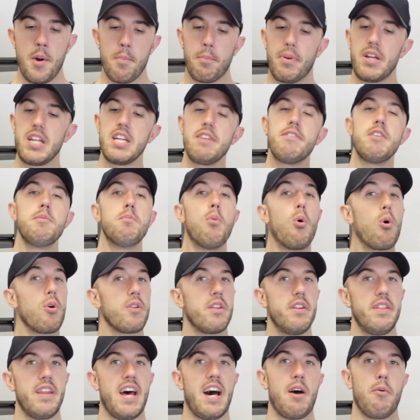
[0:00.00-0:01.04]
But even more
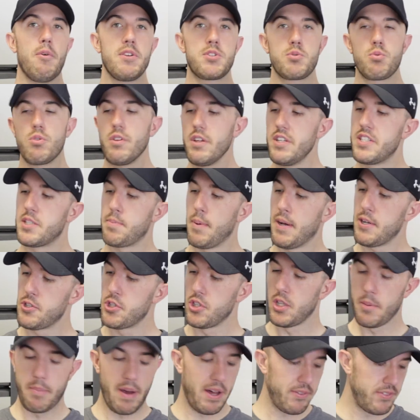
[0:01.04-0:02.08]
than that, what's really
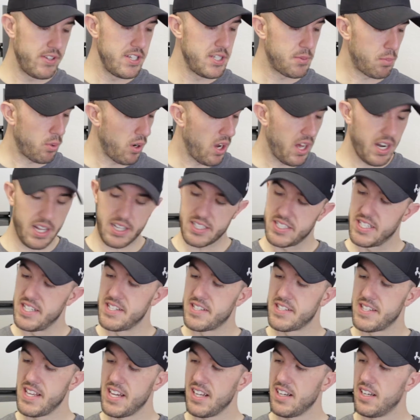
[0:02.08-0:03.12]
special about these products
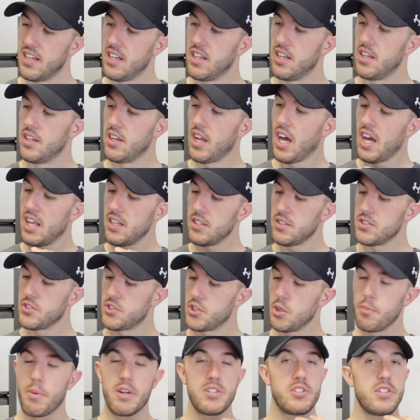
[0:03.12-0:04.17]
is that not
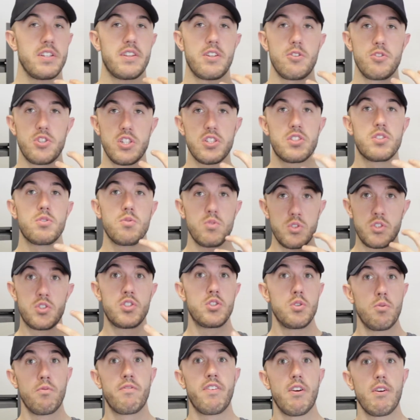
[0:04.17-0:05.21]
so much that they're
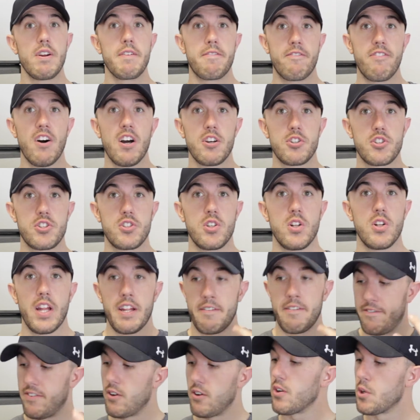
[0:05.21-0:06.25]
just very functional
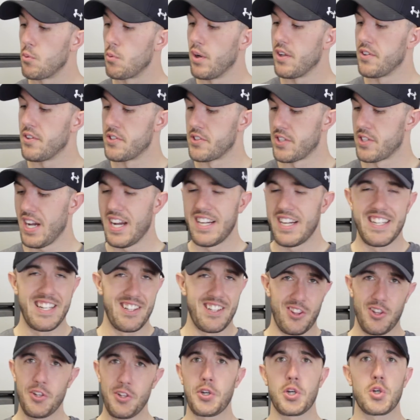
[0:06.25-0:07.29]
and very well designed
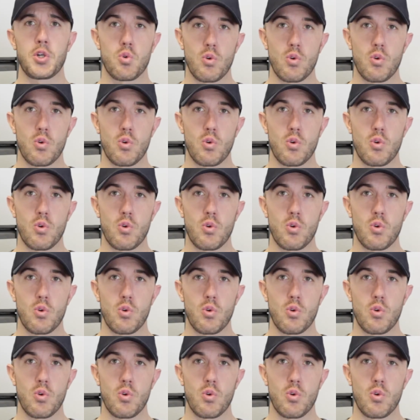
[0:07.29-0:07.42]
and look